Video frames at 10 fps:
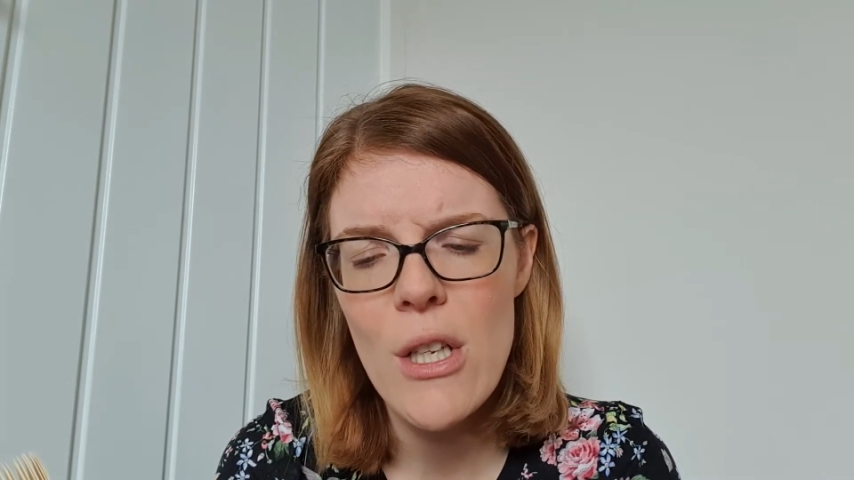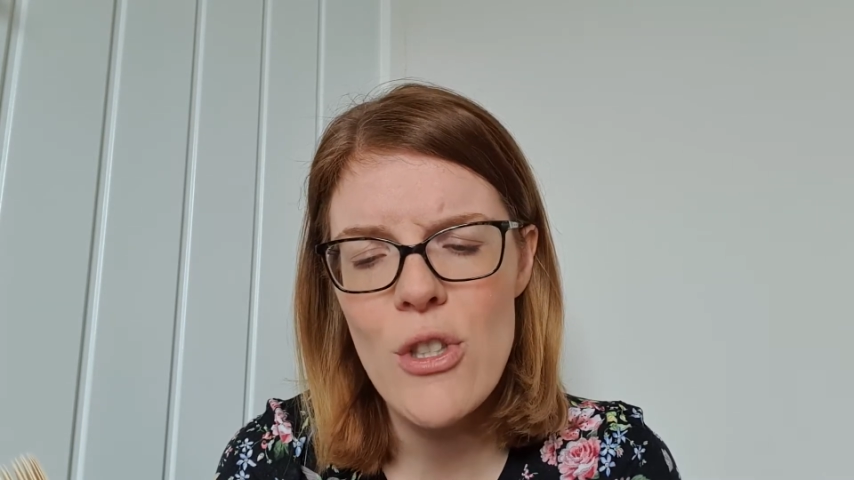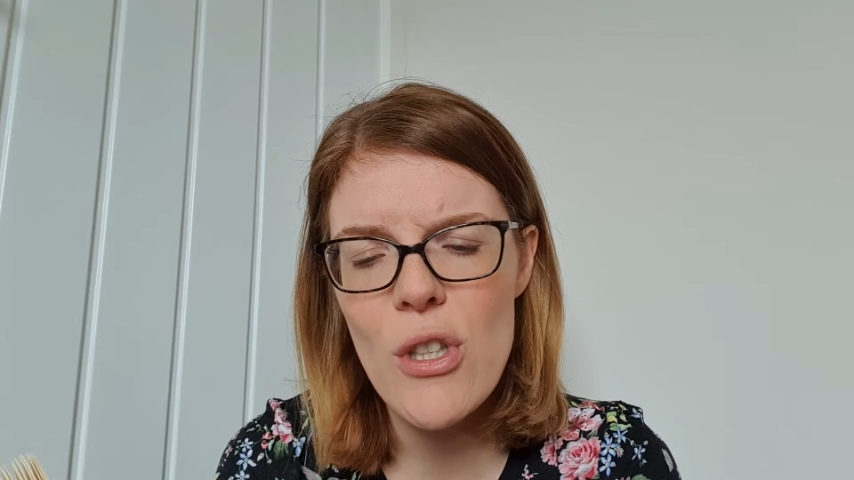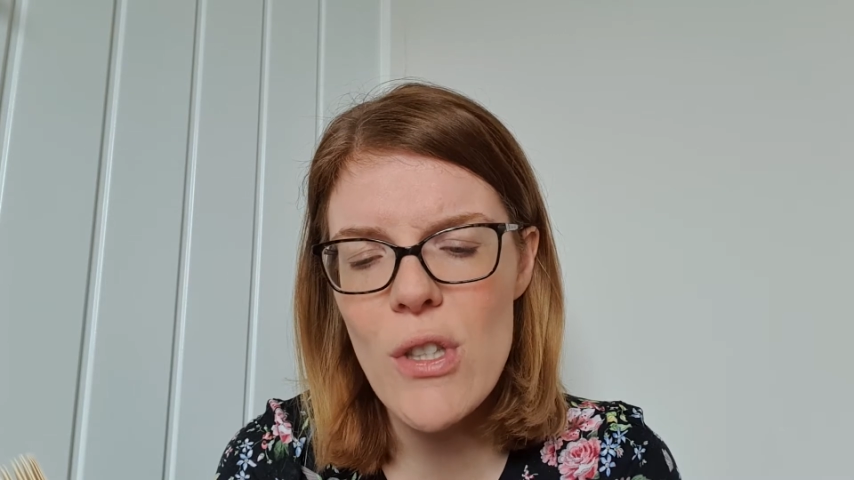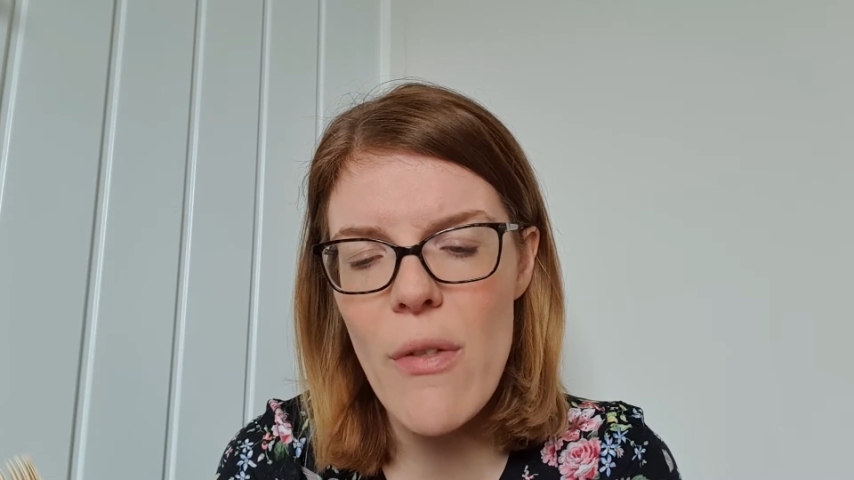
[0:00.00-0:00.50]

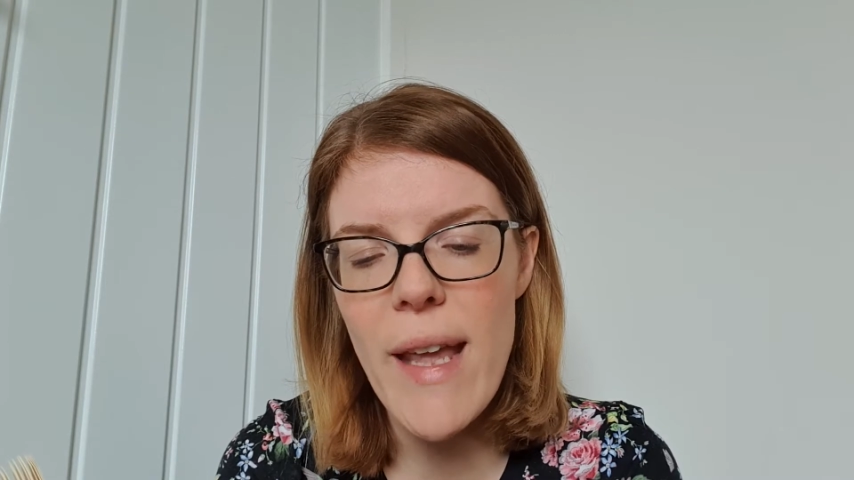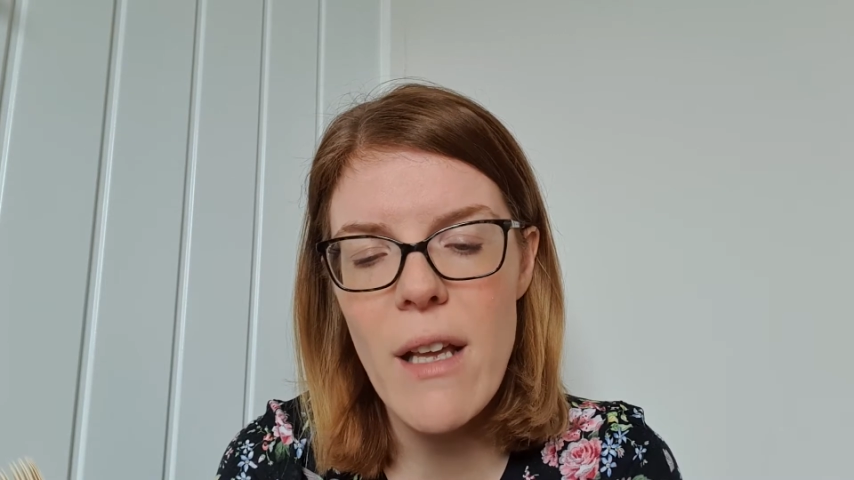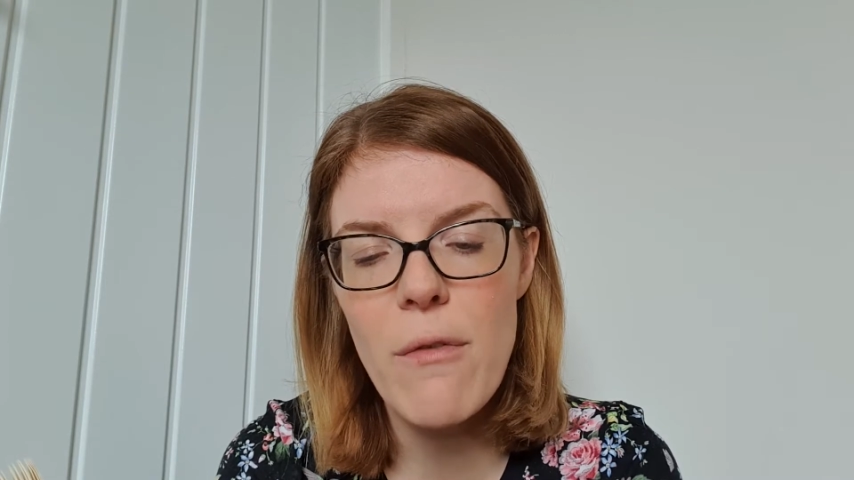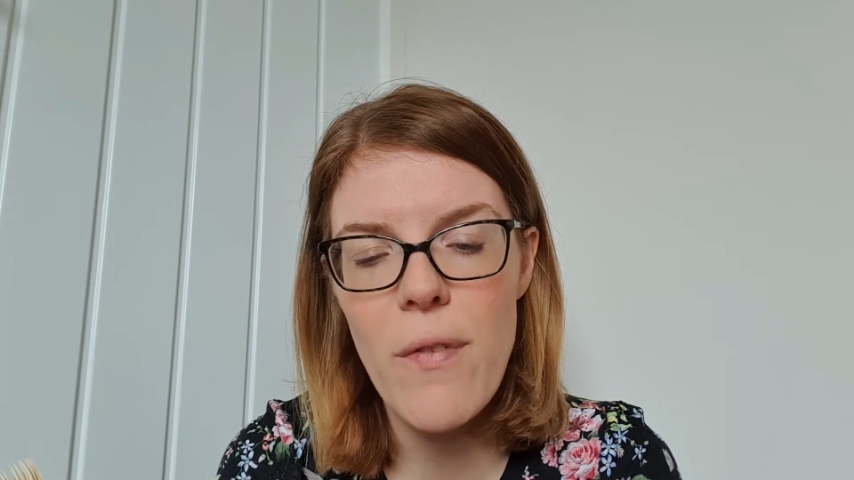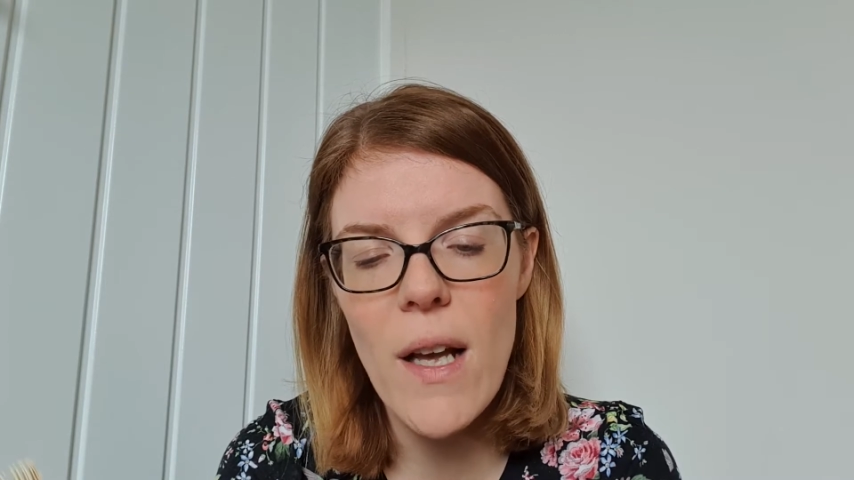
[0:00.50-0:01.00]
just so they
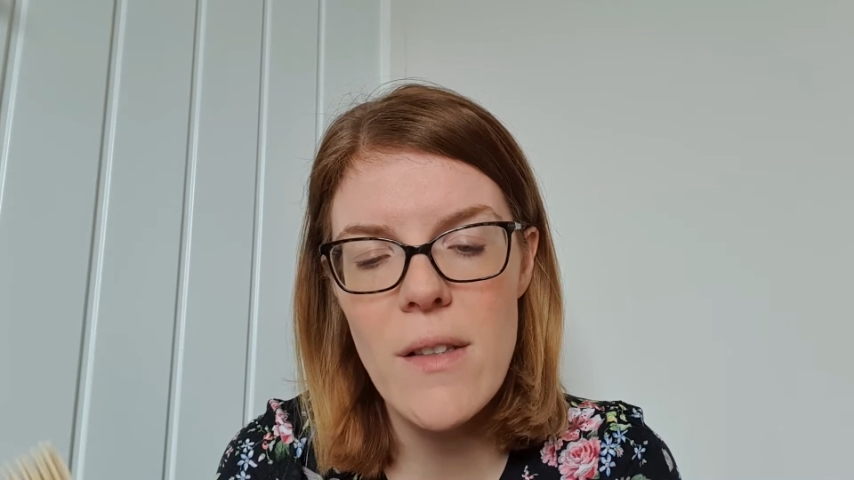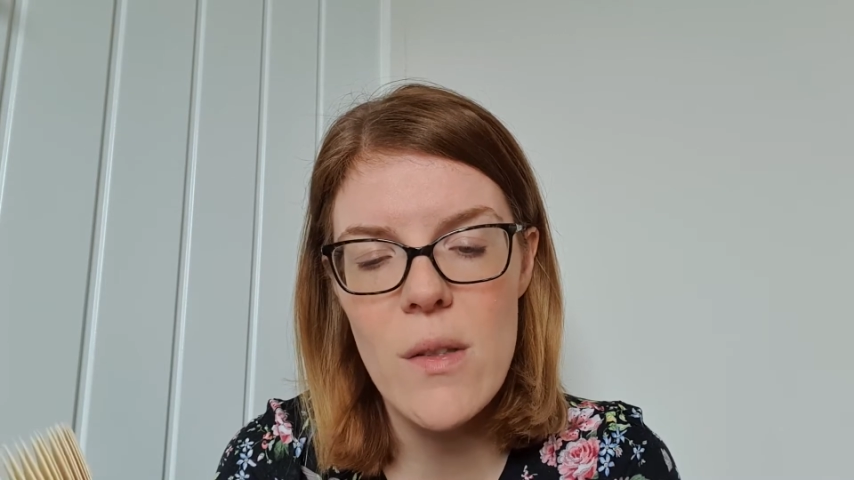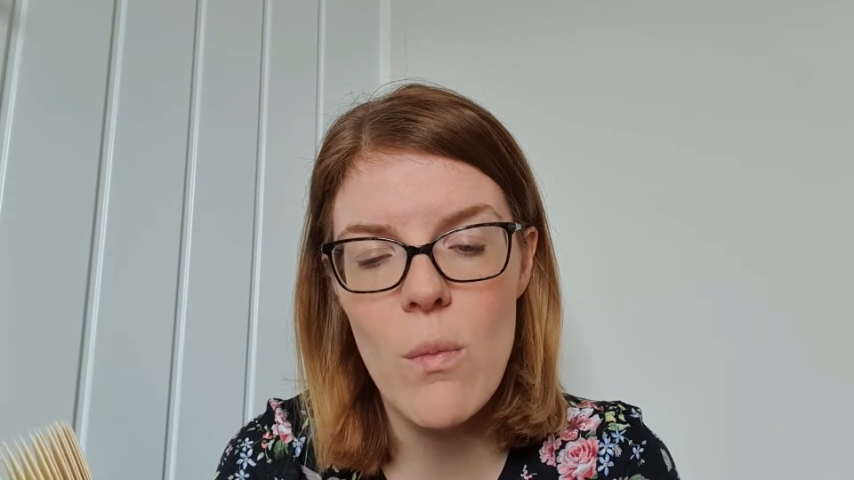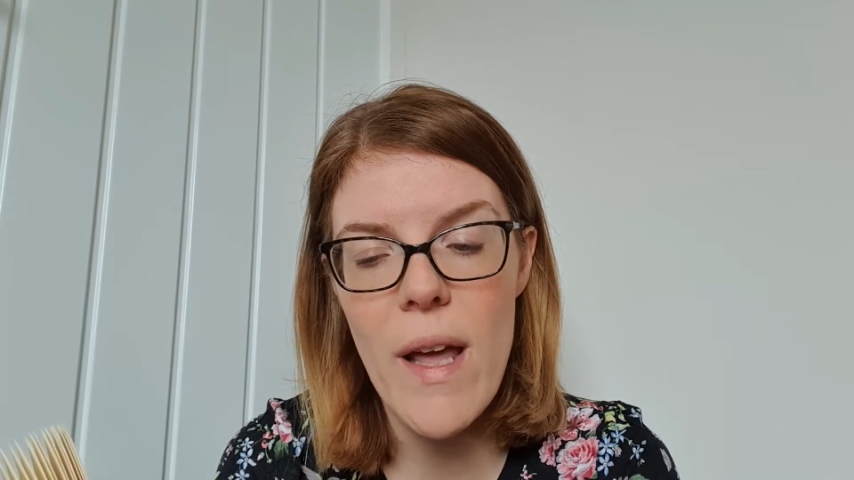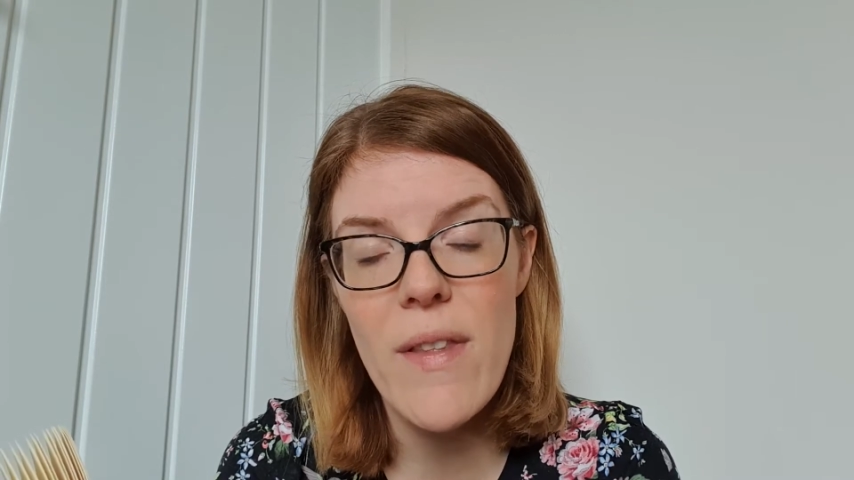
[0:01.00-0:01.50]
can find somewhere